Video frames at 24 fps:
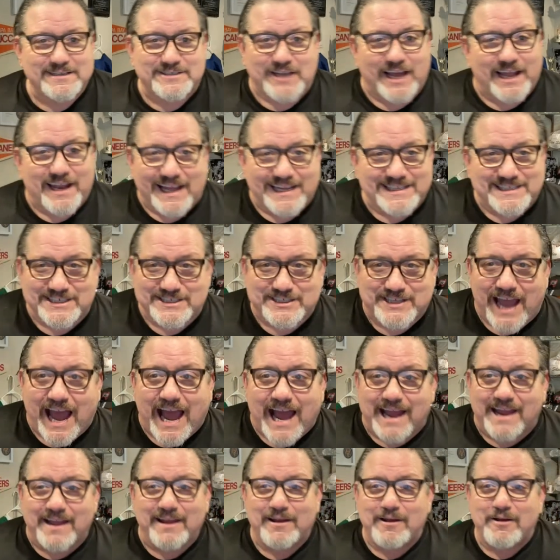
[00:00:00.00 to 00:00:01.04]
it's not like this
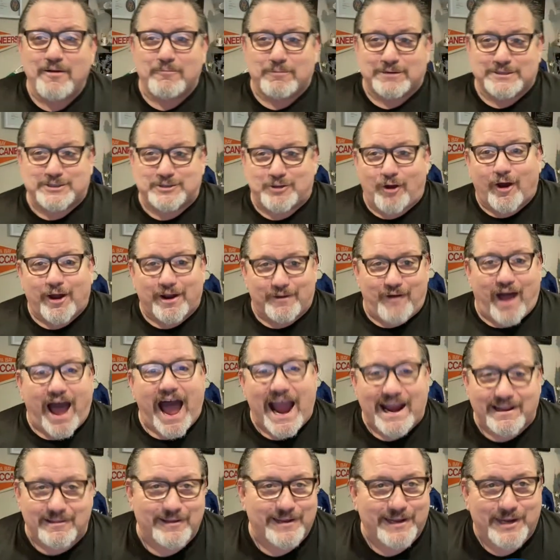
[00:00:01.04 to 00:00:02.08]
guy was thought of
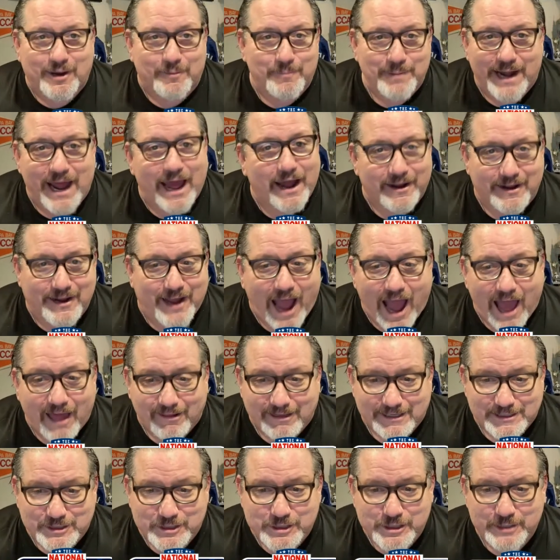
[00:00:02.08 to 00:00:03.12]
highly coming out of
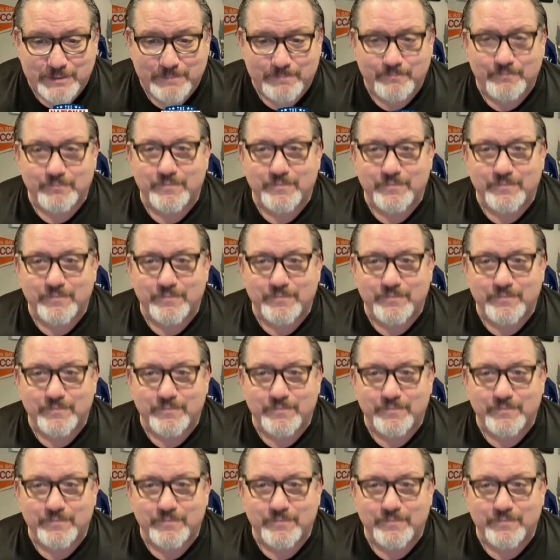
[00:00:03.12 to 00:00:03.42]
college.